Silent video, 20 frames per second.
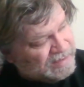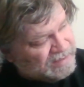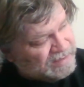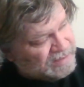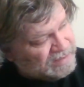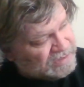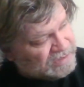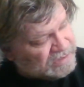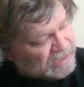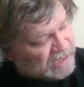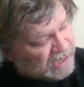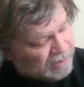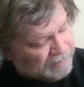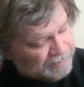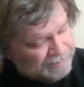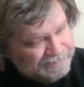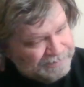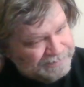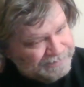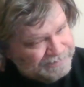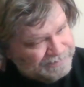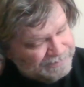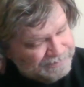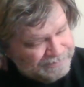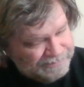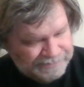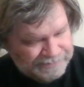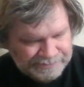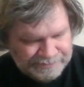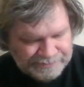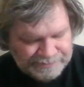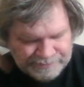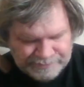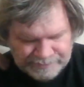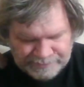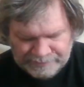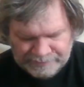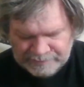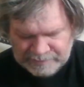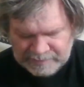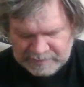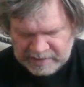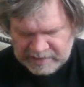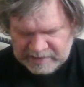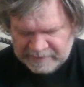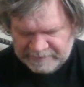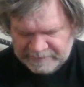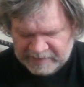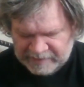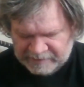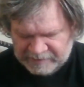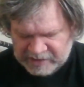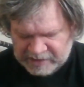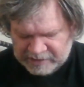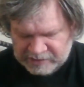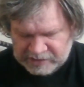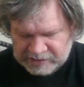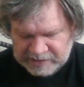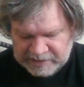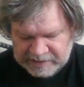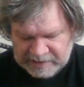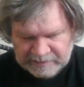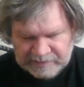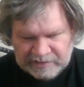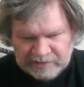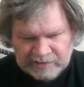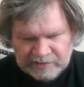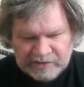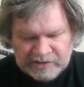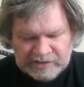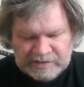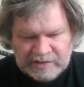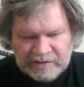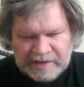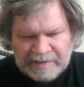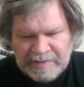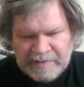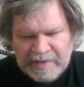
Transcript: so give give generously, give it hurts. Okay,